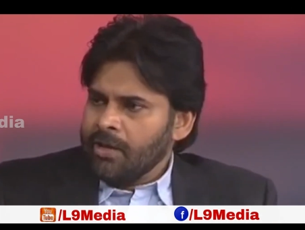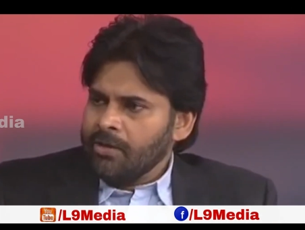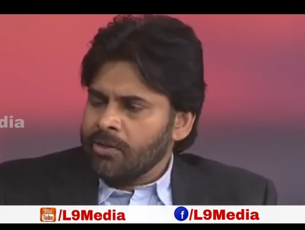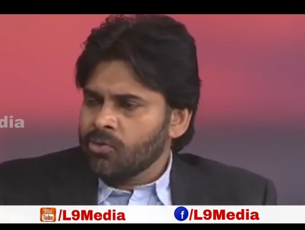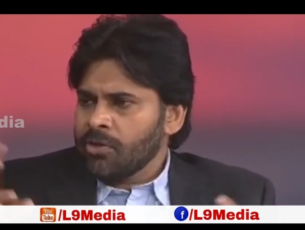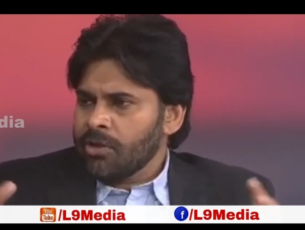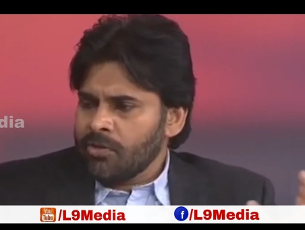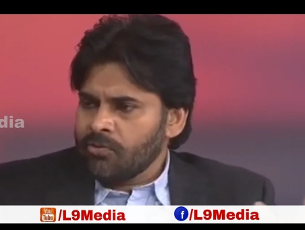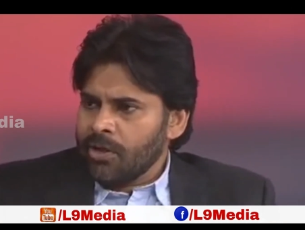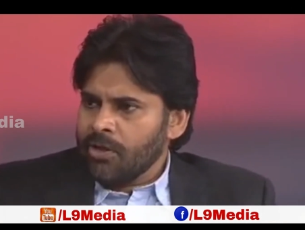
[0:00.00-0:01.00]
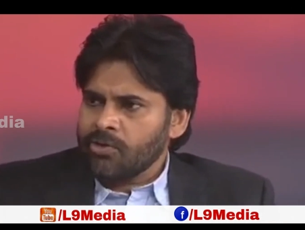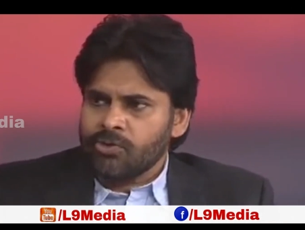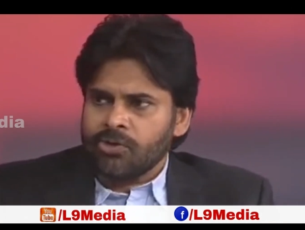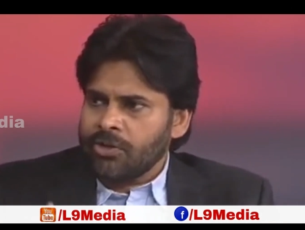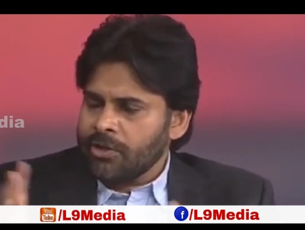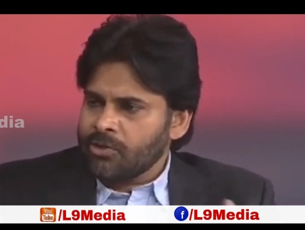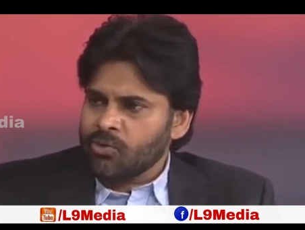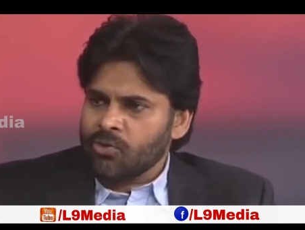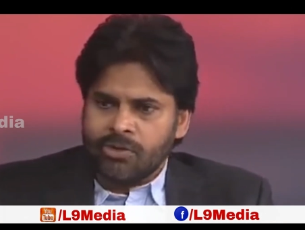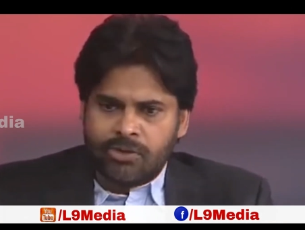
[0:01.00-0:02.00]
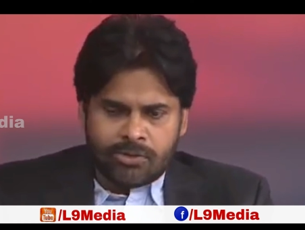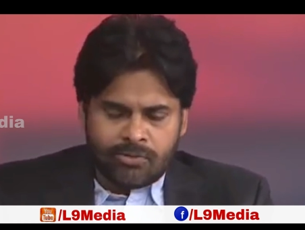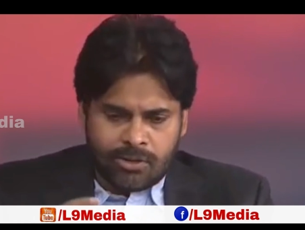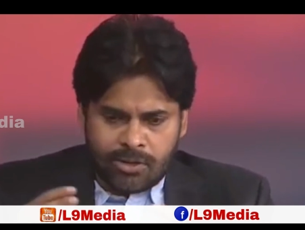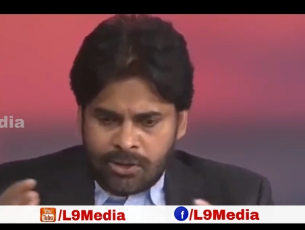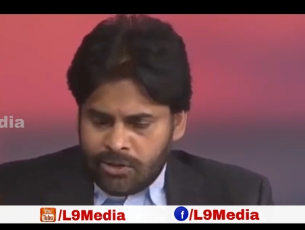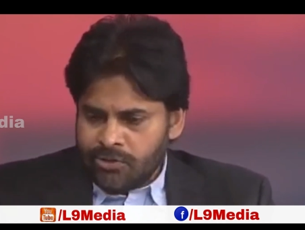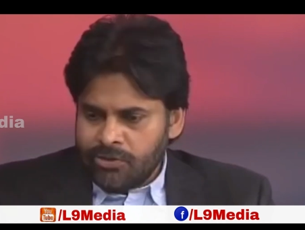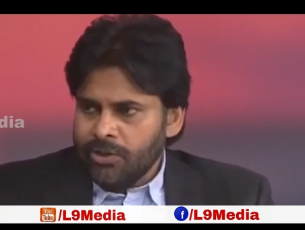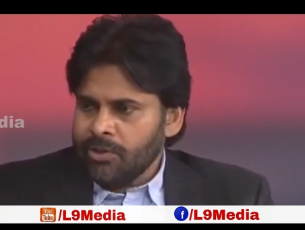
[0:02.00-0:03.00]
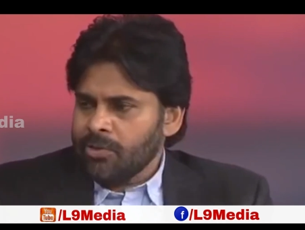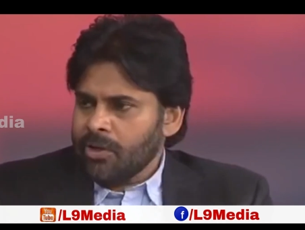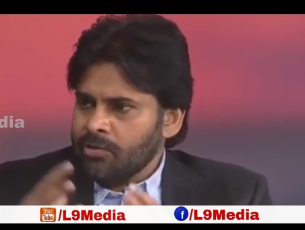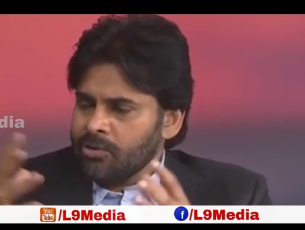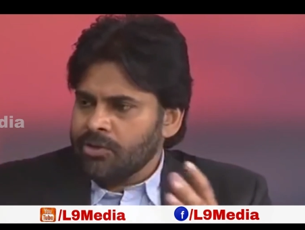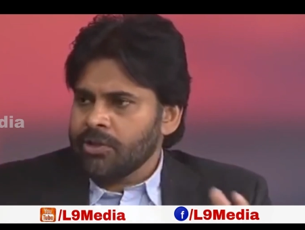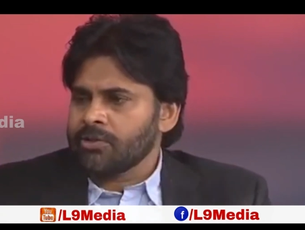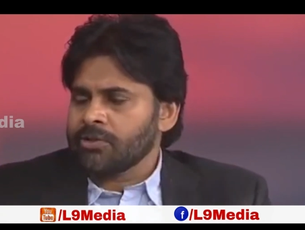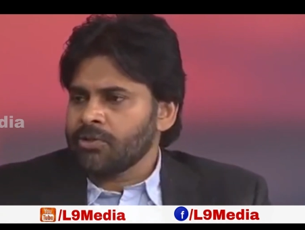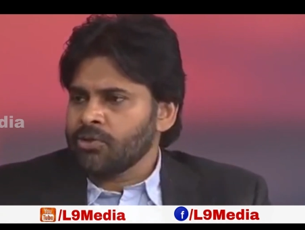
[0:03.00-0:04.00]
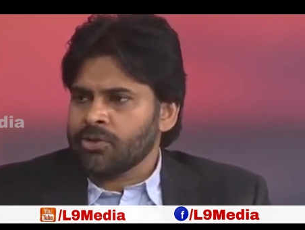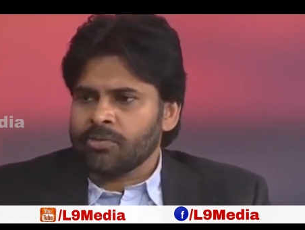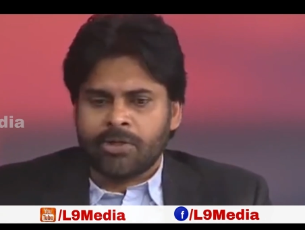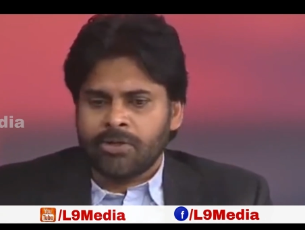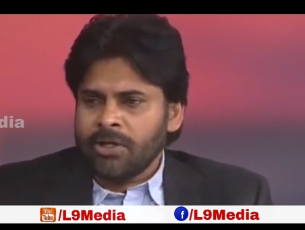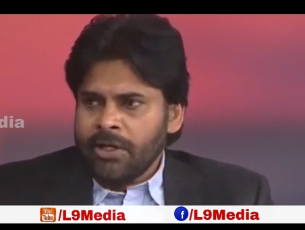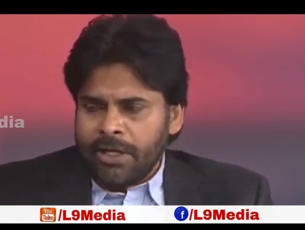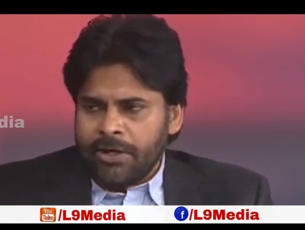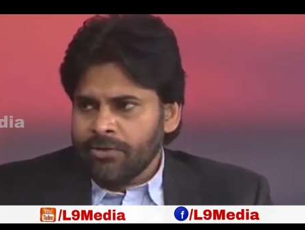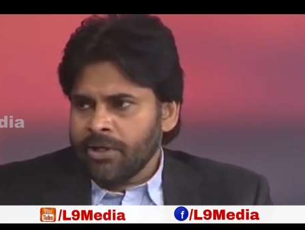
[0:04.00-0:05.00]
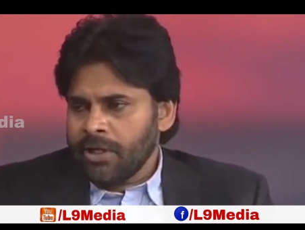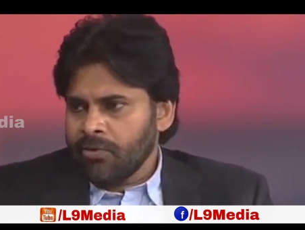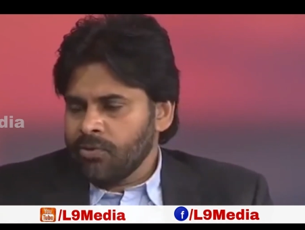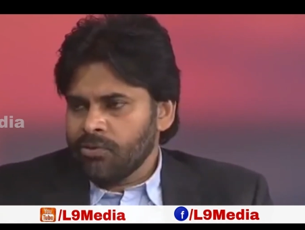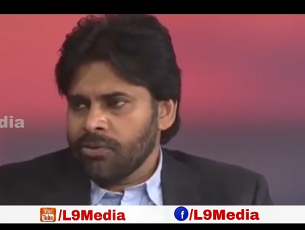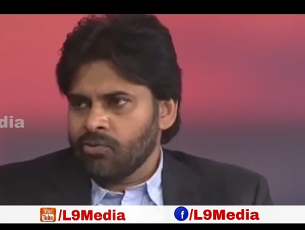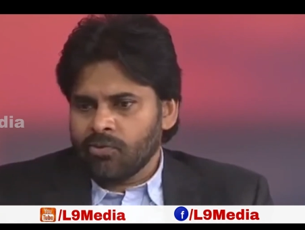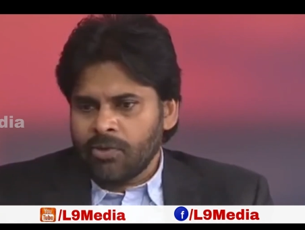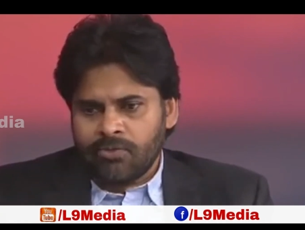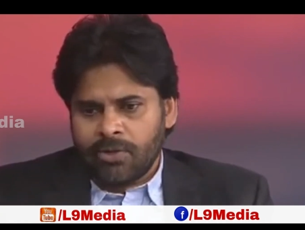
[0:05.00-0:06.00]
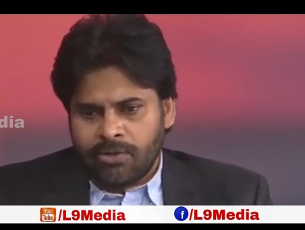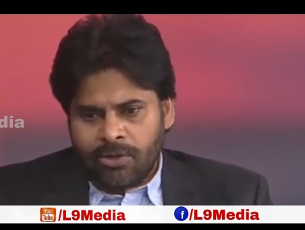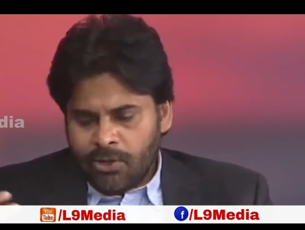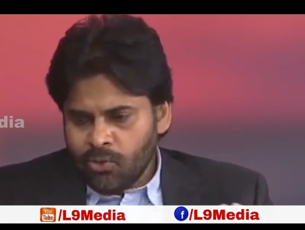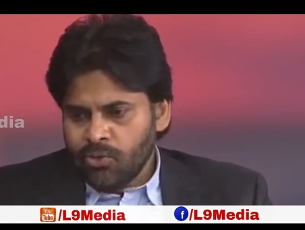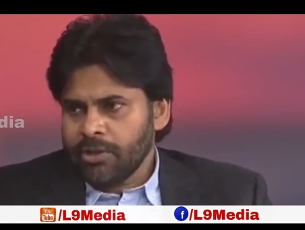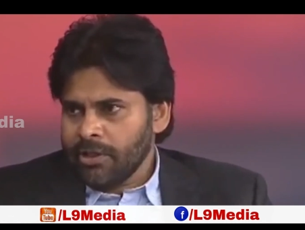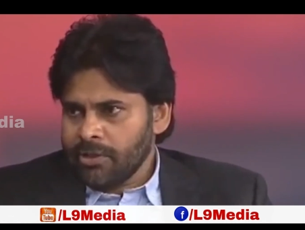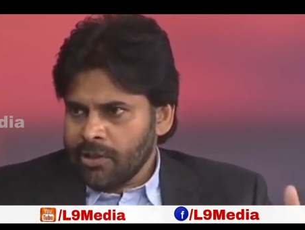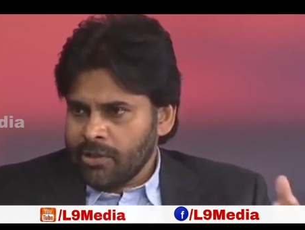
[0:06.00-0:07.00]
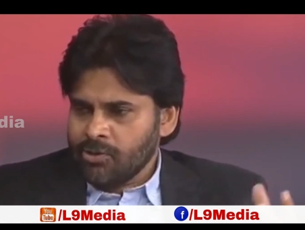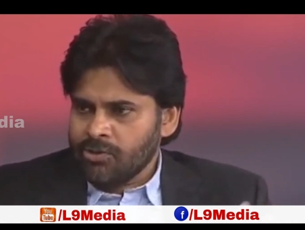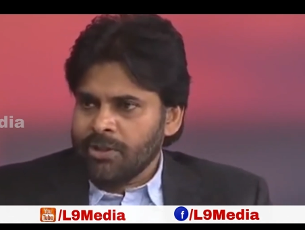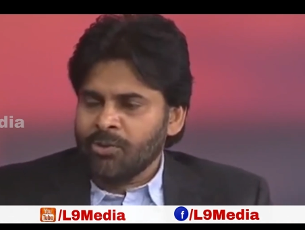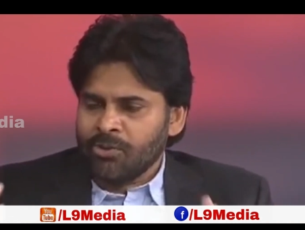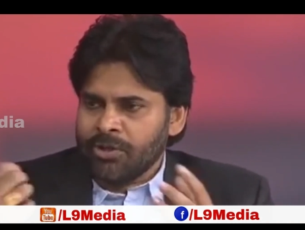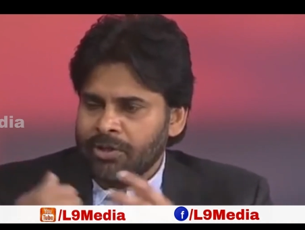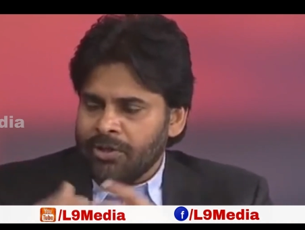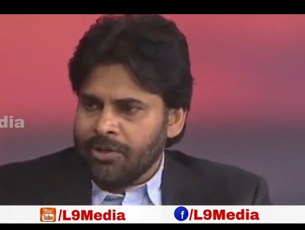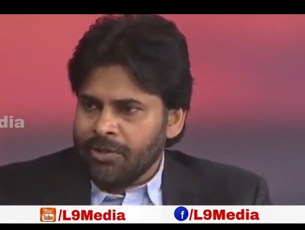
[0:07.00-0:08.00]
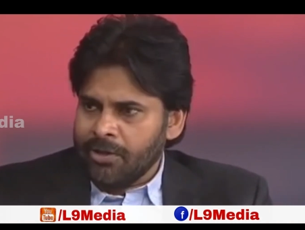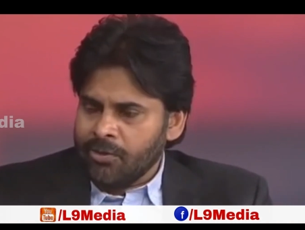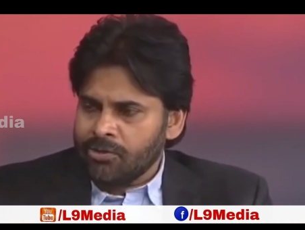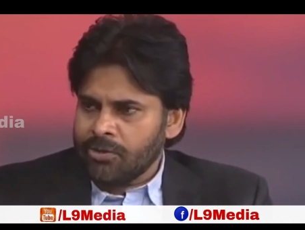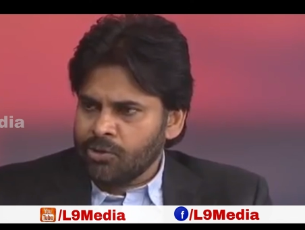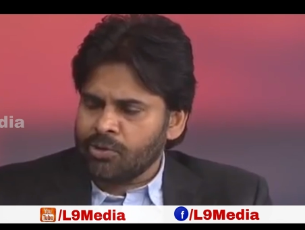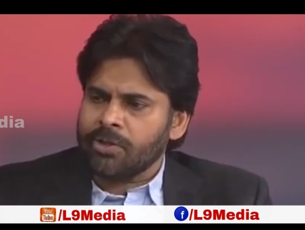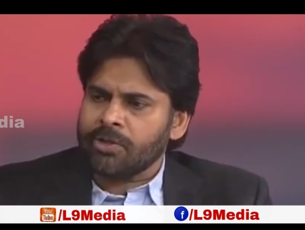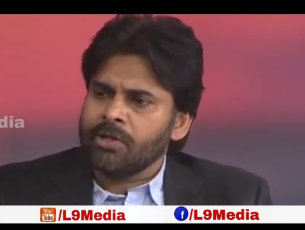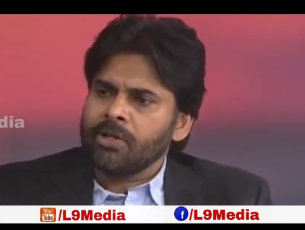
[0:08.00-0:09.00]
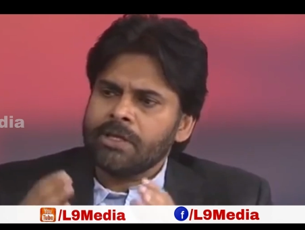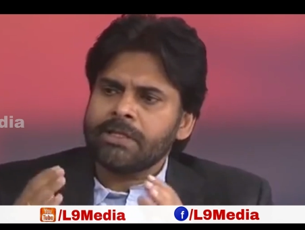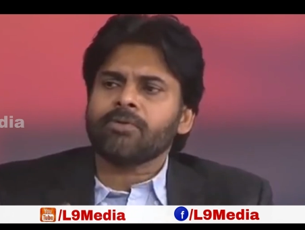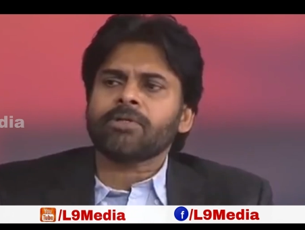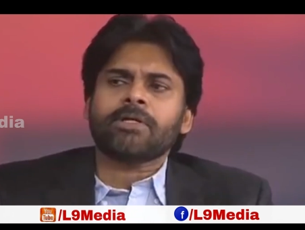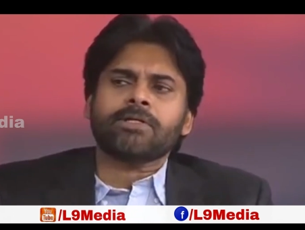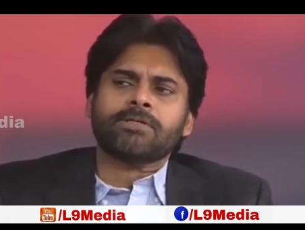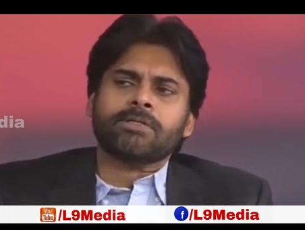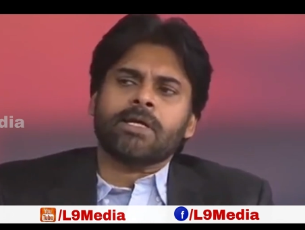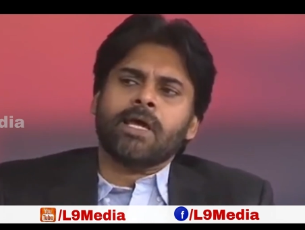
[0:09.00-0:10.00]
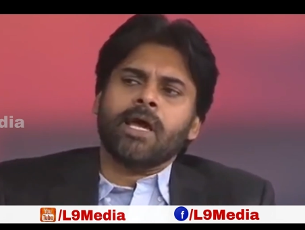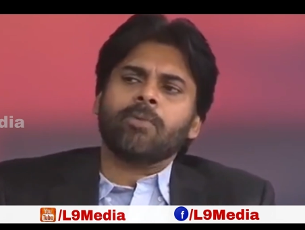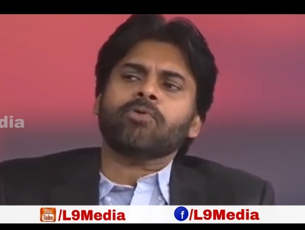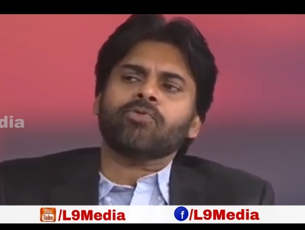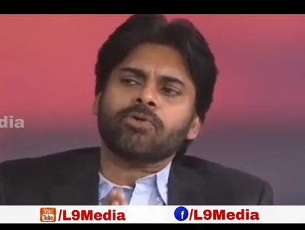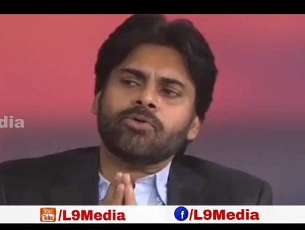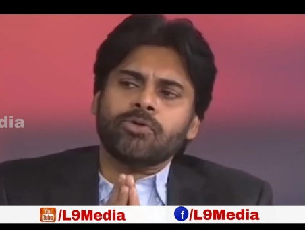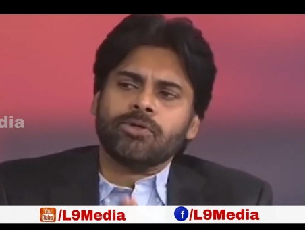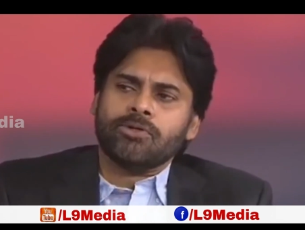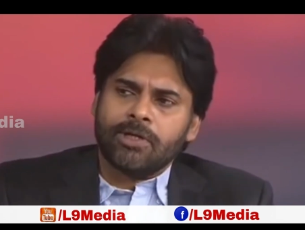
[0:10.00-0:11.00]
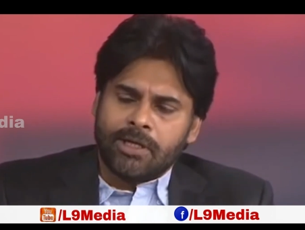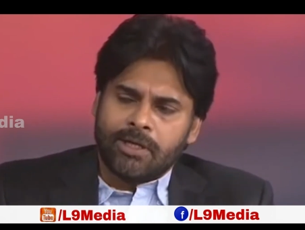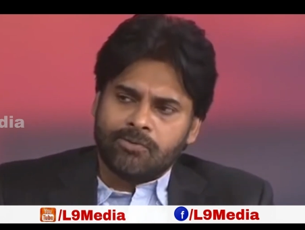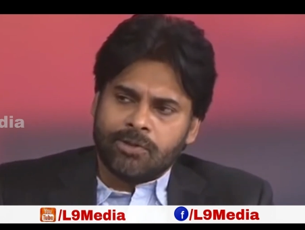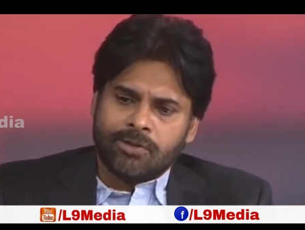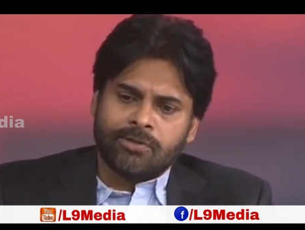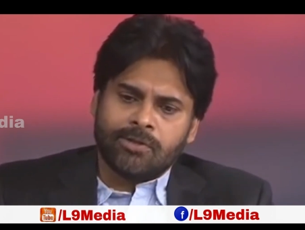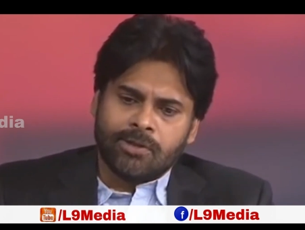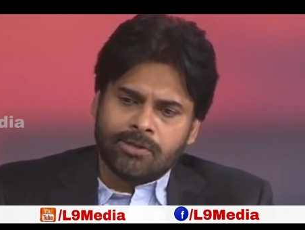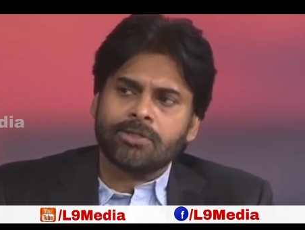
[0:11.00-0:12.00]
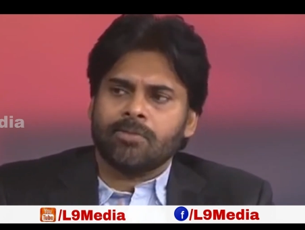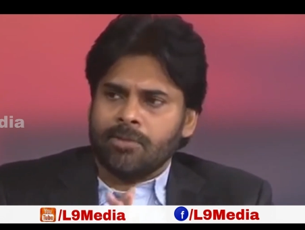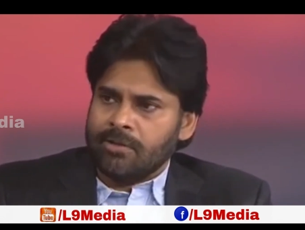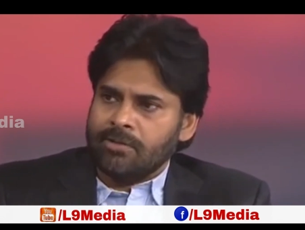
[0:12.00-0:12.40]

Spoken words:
And in 2.5 hours, you create a story, you create a problem, you create a solution. But in real life, even if you work for 2 decades also, still you won't get a good solution. But nevertheless, I prefer to do it in real life than in cinema.